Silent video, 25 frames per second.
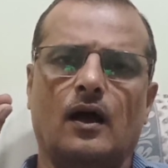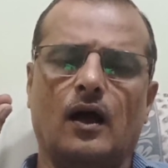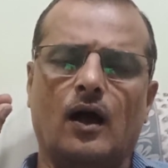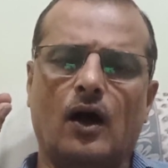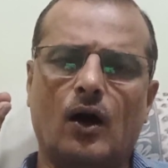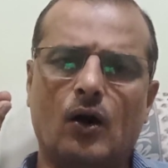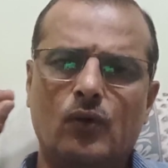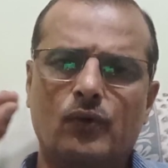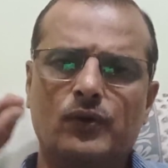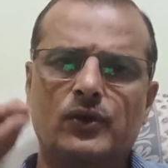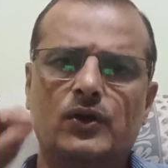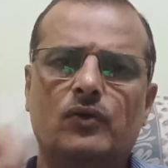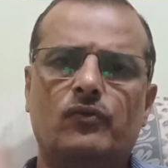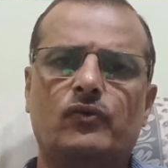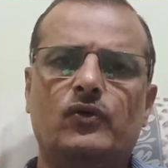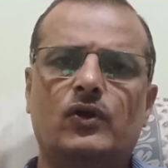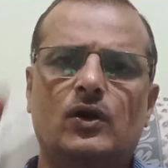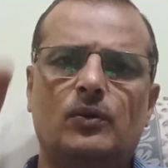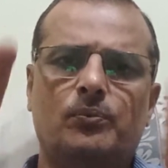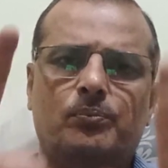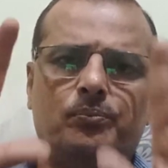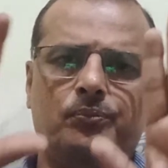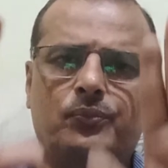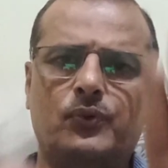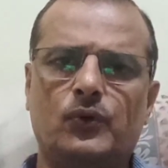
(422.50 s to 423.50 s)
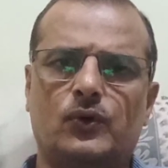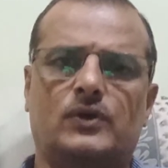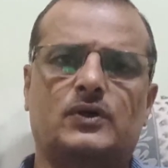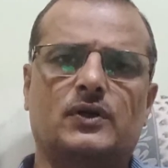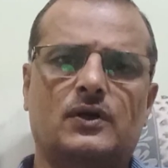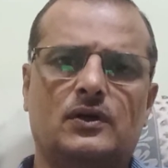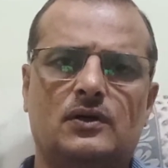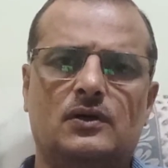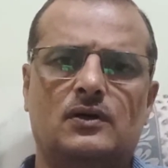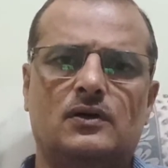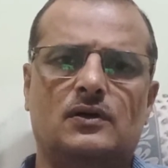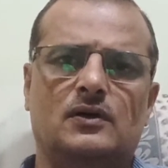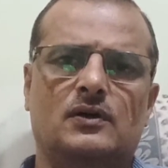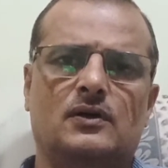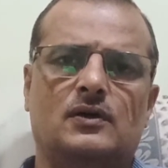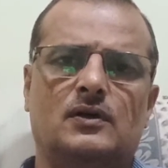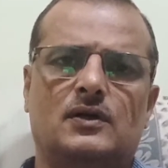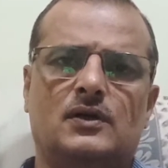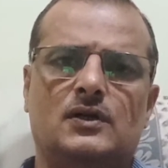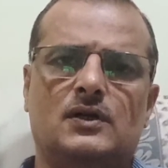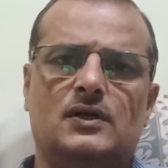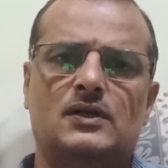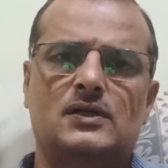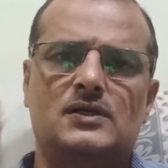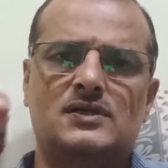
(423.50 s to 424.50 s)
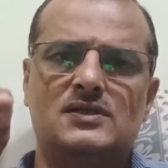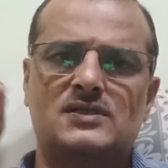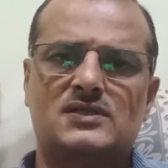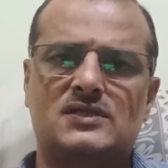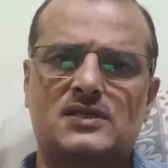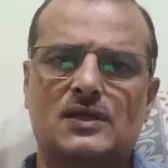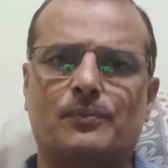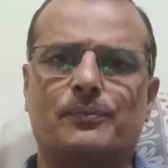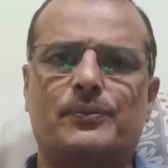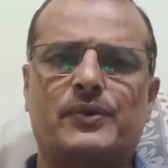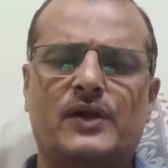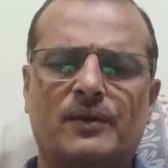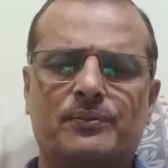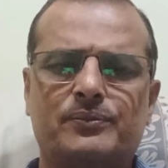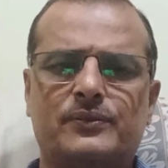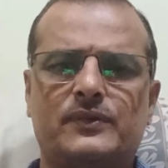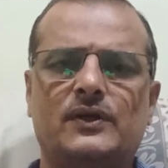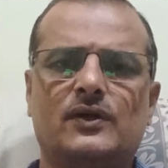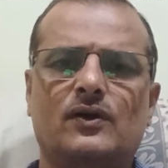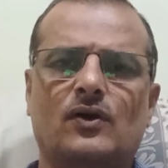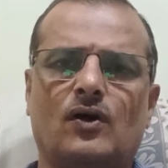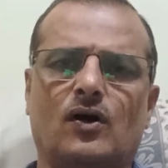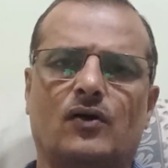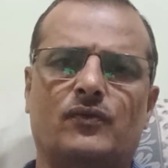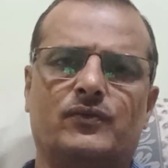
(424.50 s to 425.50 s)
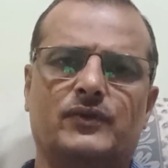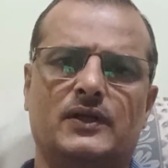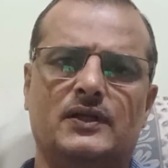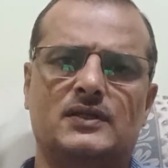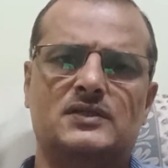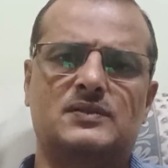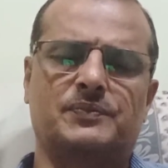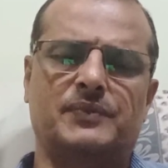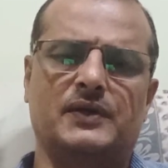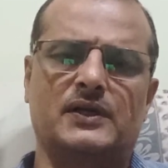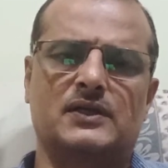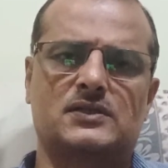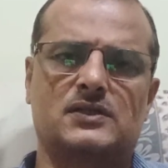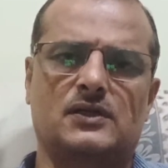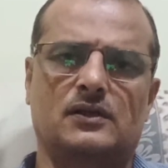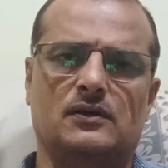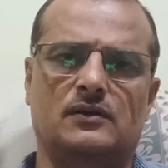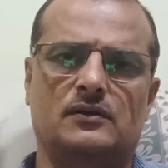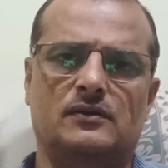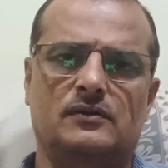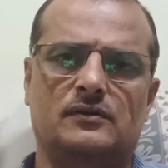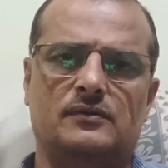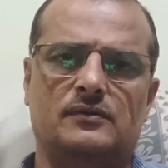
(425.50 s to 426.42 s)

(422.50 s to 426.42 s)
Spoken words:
how you will put samprapti of this patient?